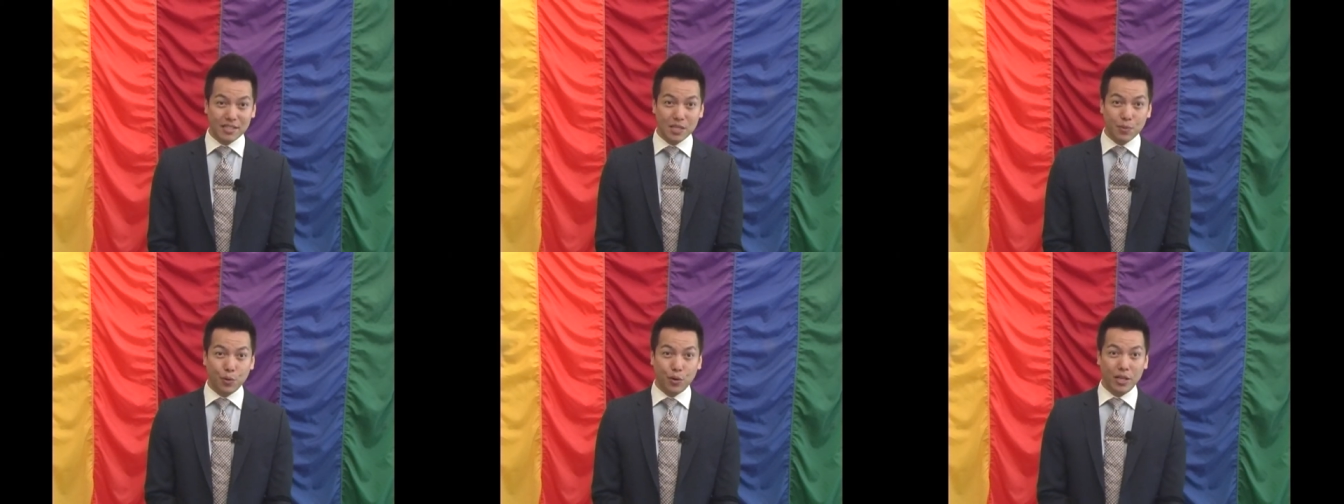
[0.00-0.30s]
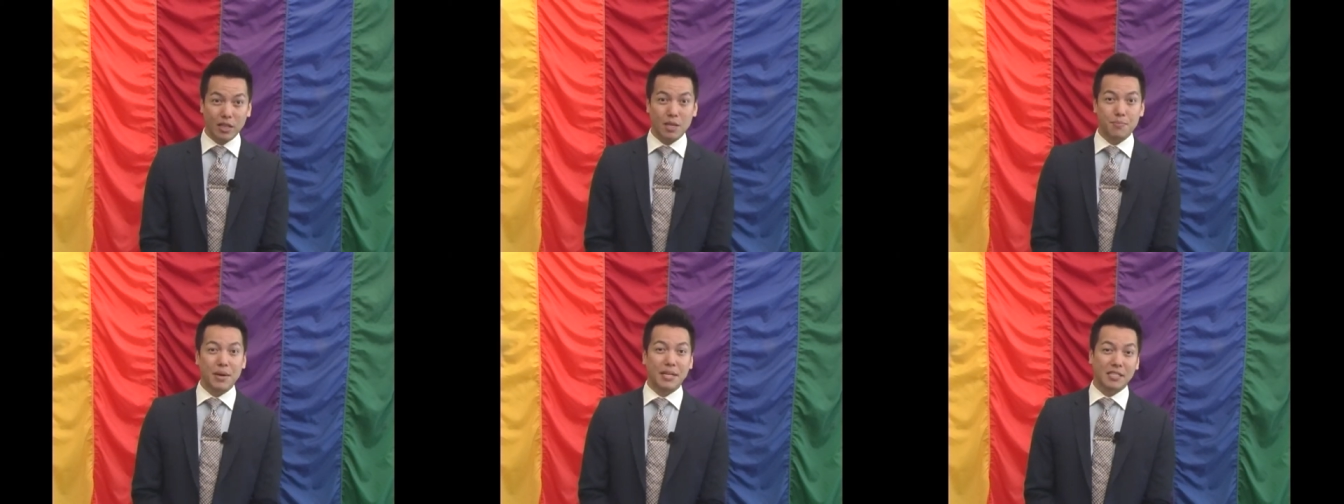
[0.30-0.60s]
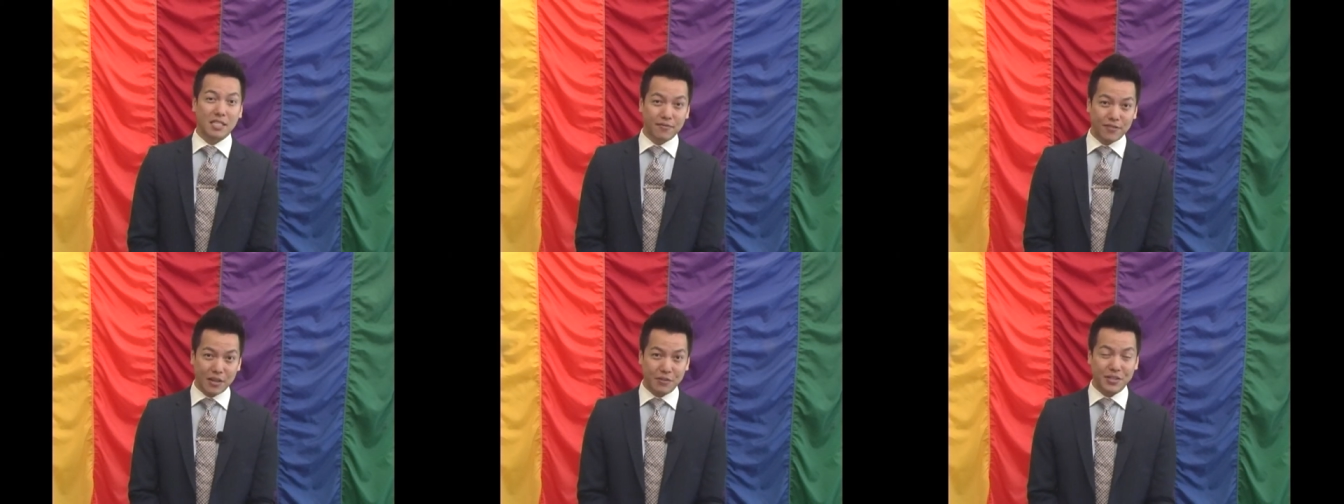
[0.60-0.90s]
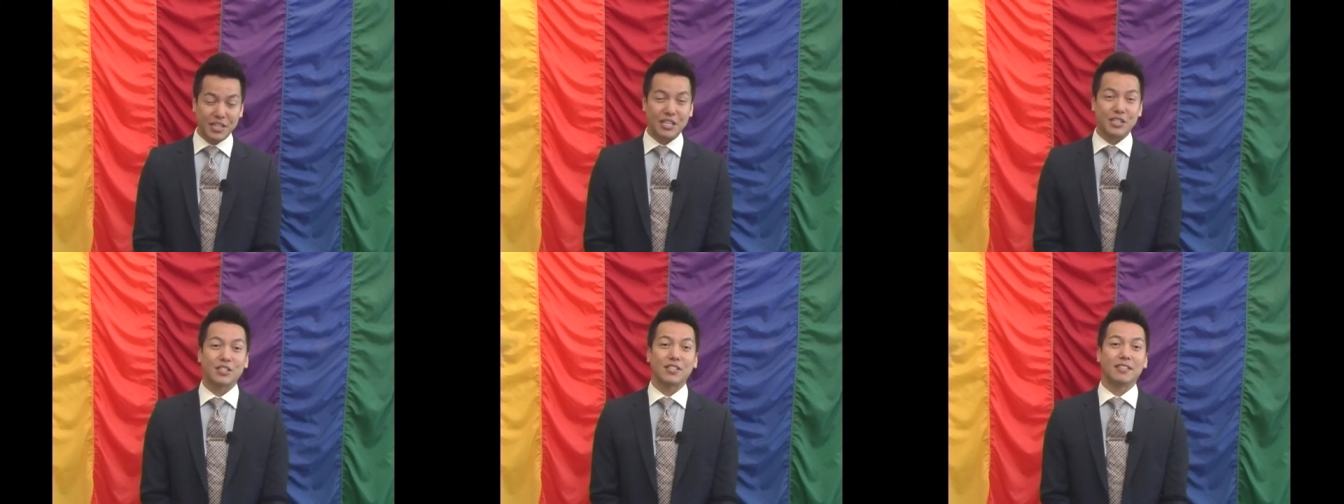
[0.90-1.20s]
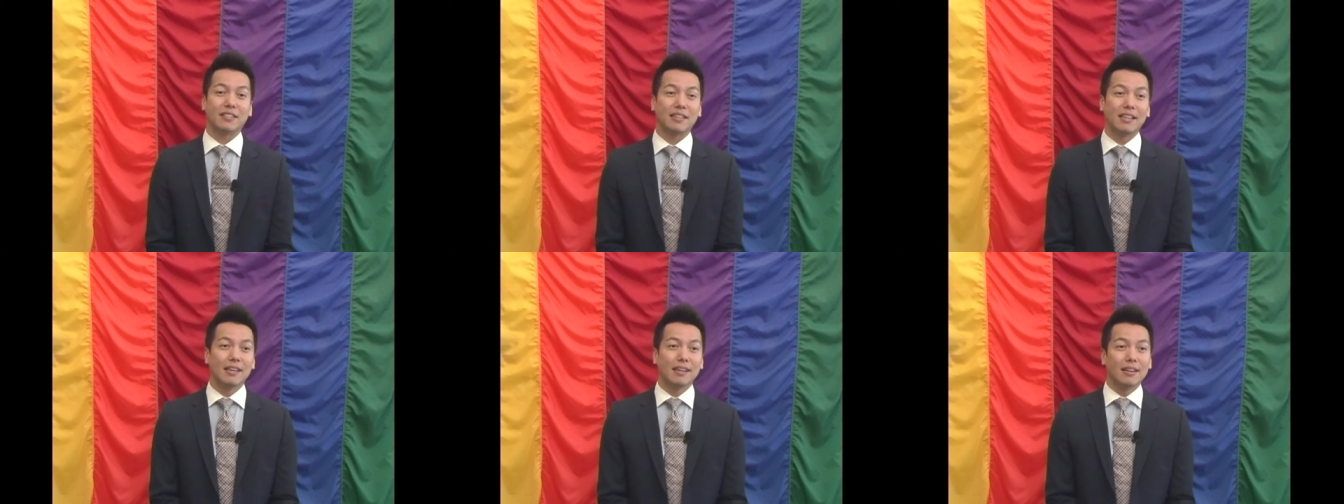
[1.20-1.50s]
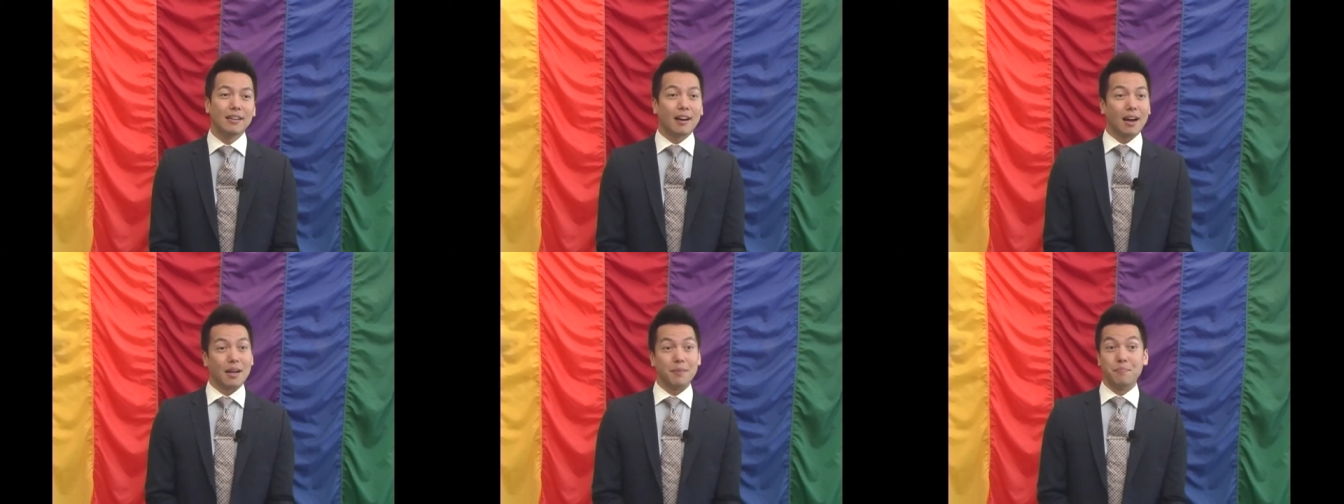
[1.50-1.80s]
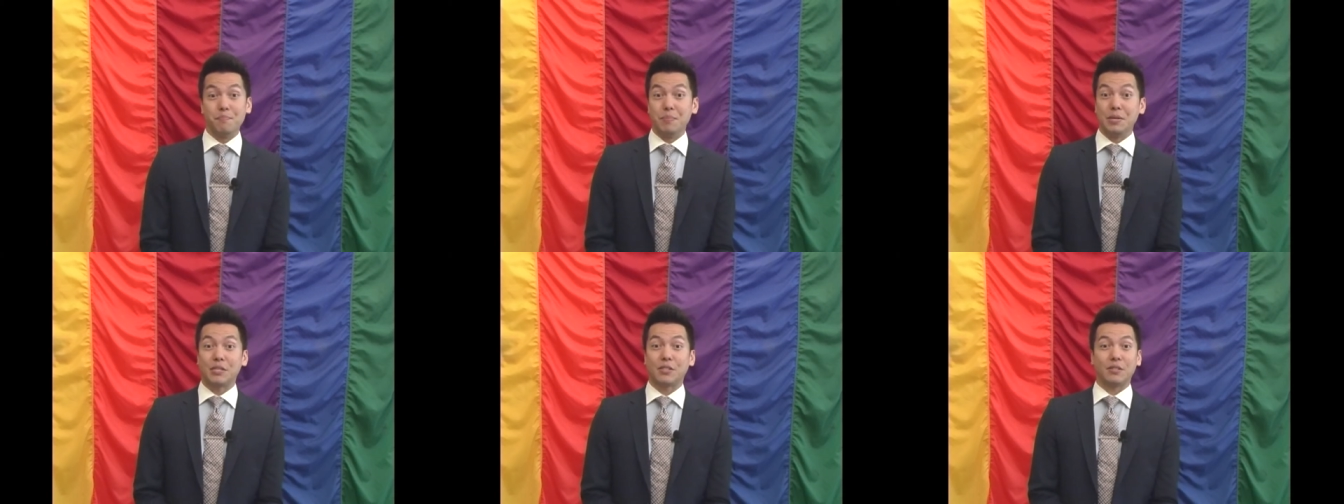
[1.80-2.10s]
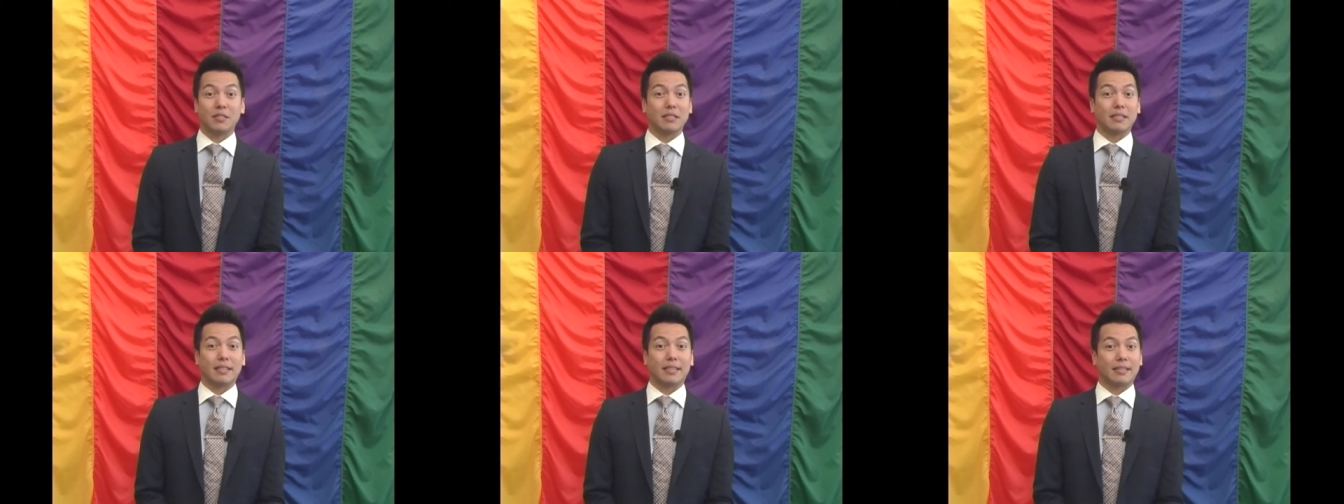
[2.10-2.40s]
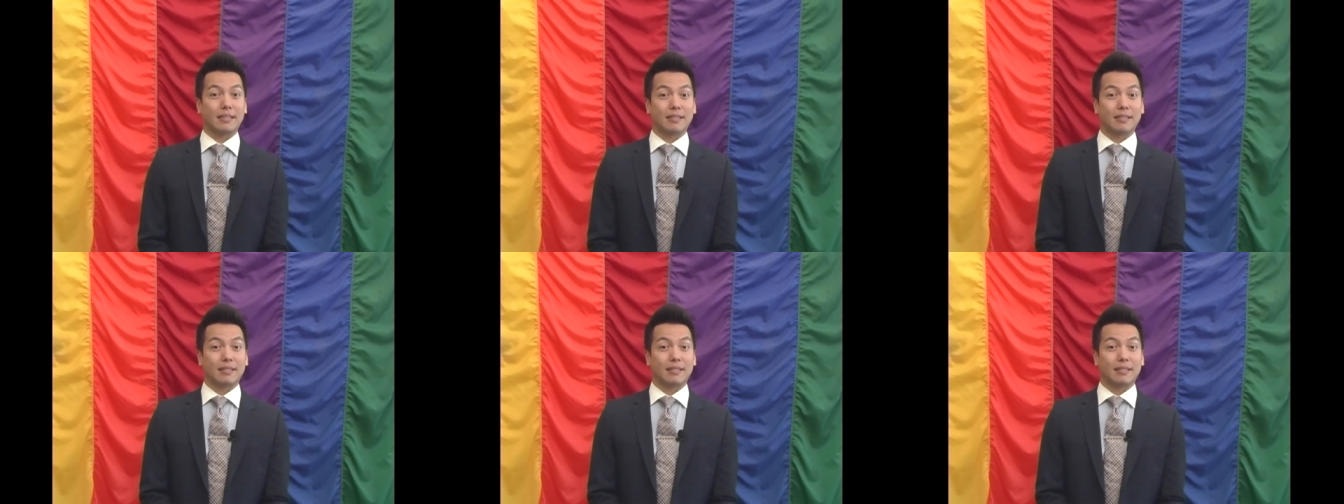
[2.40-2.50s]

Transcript: supporting the Mensa Foundation. I'm Mr.